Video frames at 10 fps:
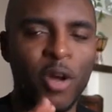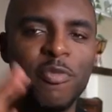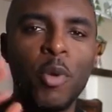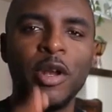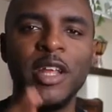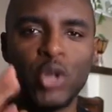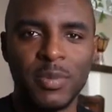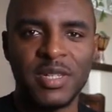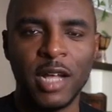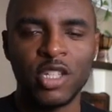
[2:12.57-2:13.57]
if Bernie
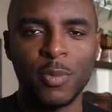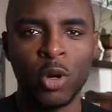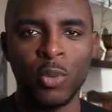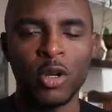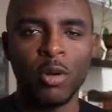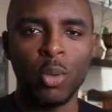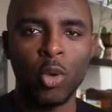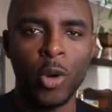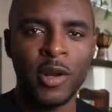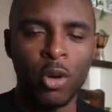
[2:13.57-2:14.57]
drops out, support will go to
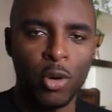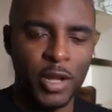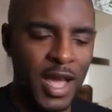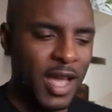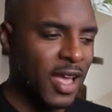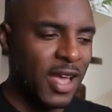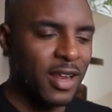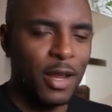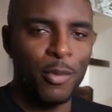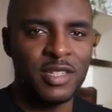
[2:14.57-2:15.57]
Warren or Yang.
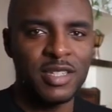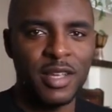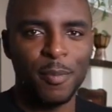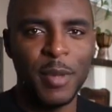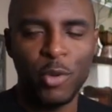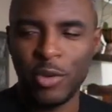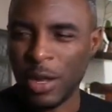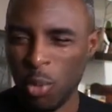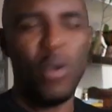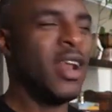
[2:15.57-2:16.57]
And people were
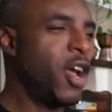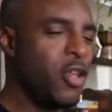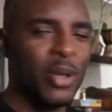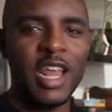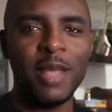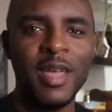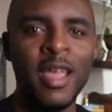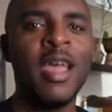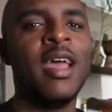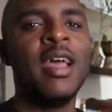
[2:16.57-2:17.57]
like, what? Are you kidding me?